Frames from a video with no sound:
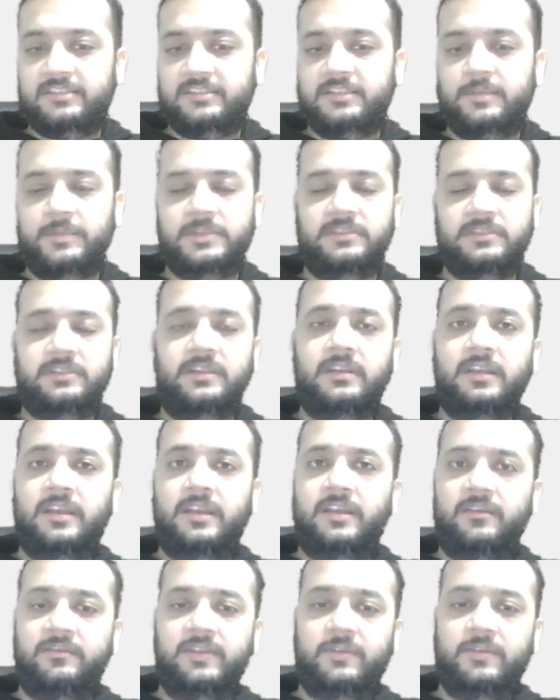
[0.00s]
the piston,
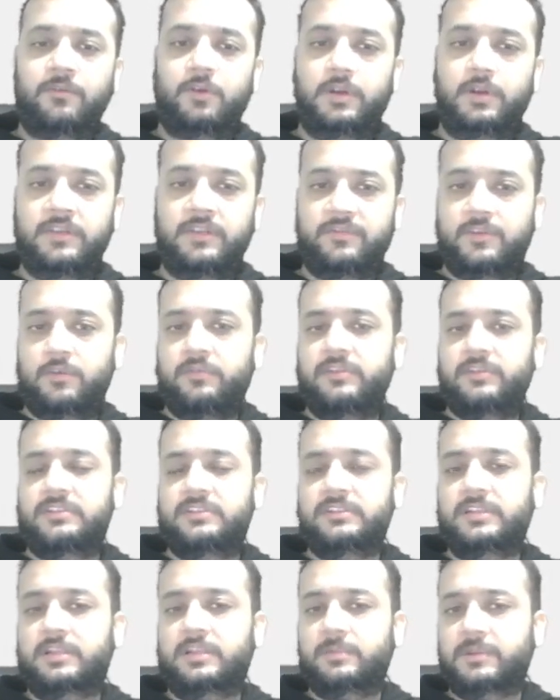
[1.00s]
we have already found this
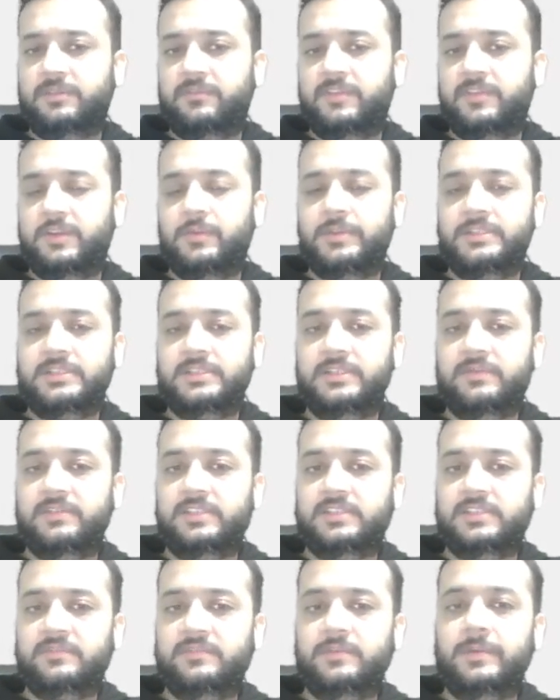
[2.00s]
is nothing but frequency,
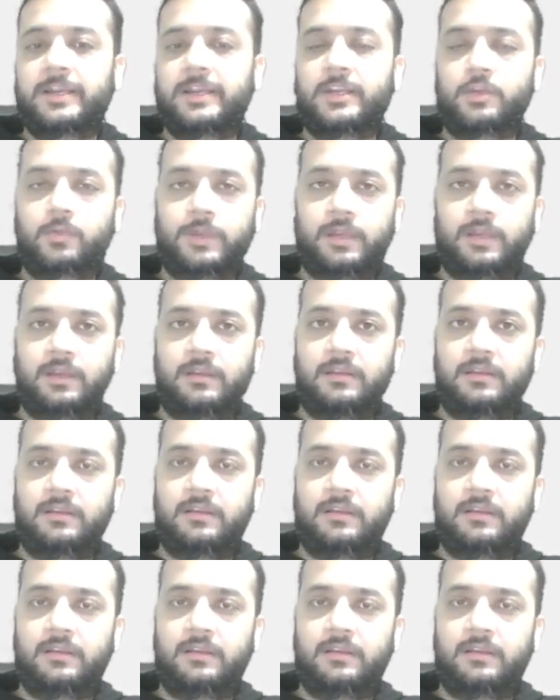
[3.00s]
which is V by 2L.